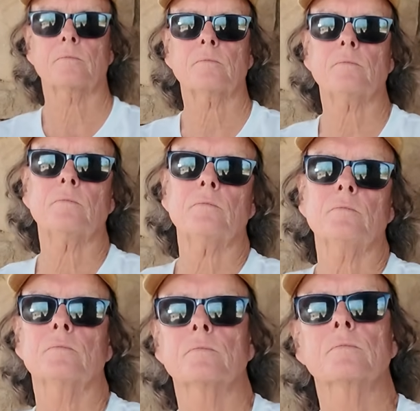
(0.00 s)
the,
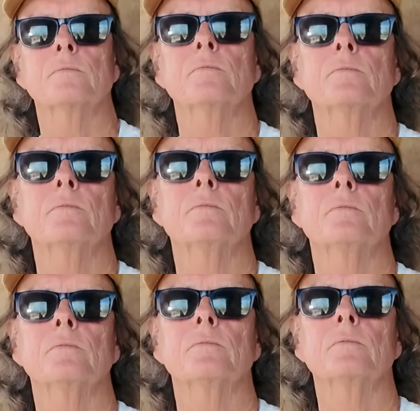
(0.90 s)
uh, the roadside
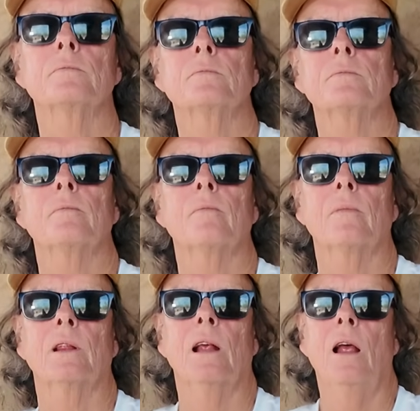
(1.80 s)
ecology of these
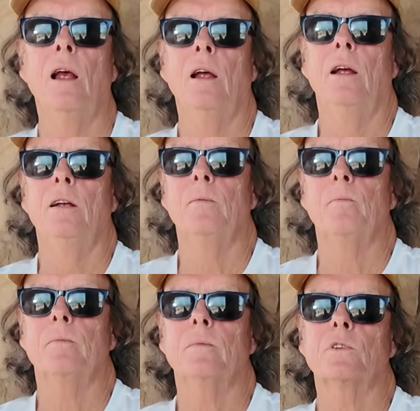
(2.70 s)
lizards?
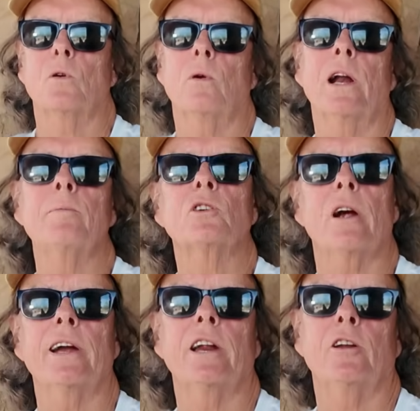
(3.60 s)
So what I'm
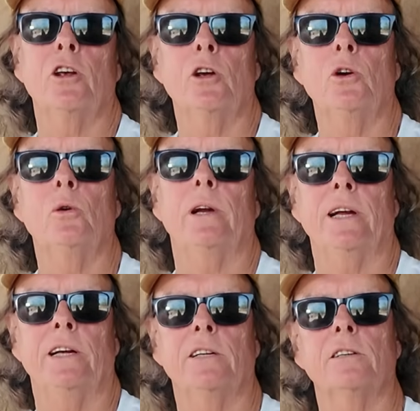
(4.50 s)
trying to do
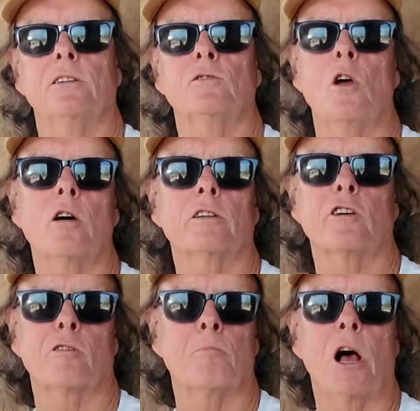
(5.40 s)
is, is
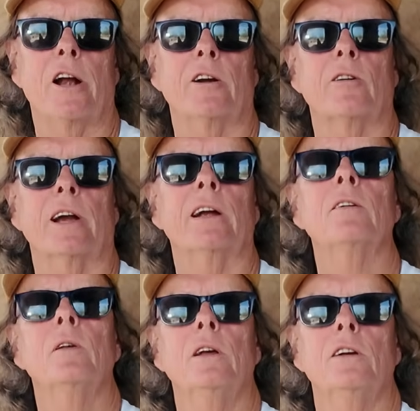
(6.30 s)
long-term monitoring.